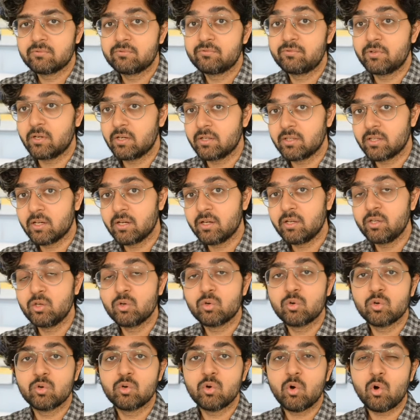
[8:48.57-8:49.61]
Further, you
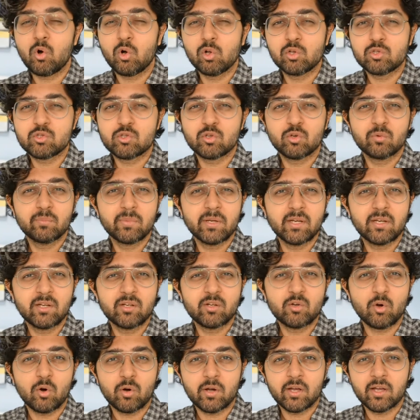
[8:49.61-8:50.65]
could also
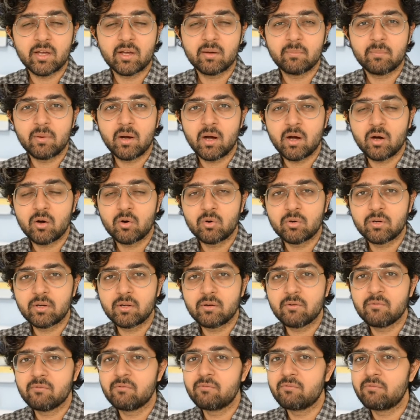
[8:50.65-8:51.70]
be talking about
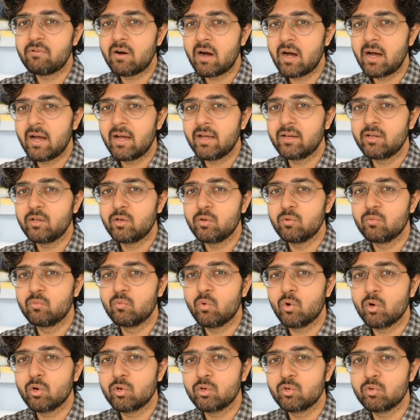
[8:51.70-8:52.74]
why do you
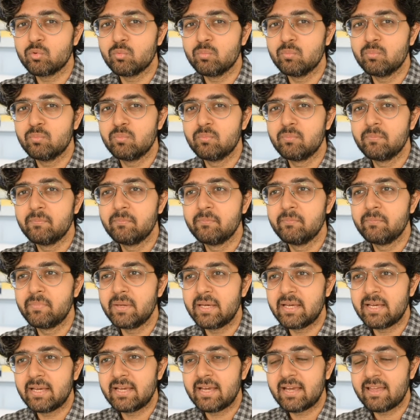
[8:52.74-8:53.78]
want to
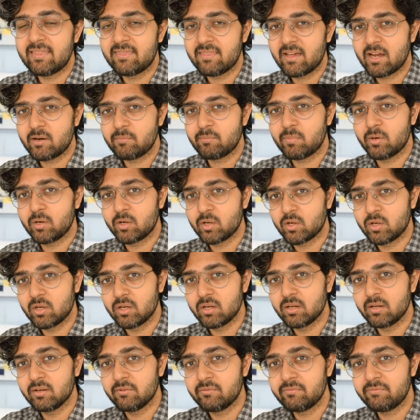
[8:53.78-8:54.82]
be in that
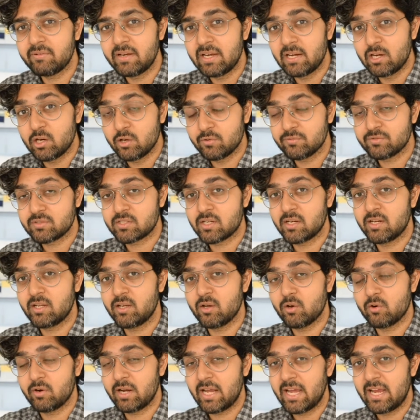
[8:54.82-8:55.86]
particular field of study
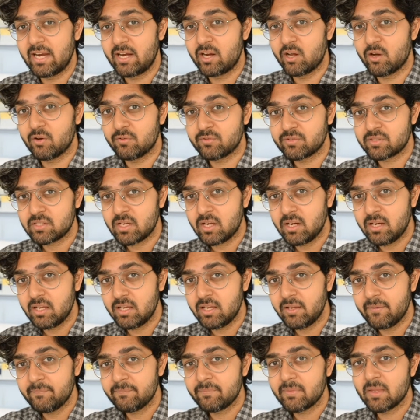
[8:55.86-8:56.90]
or area of
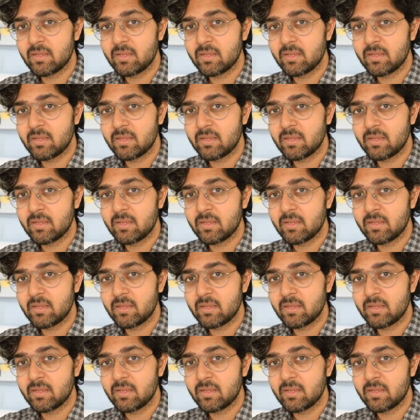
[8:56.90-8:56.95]
study.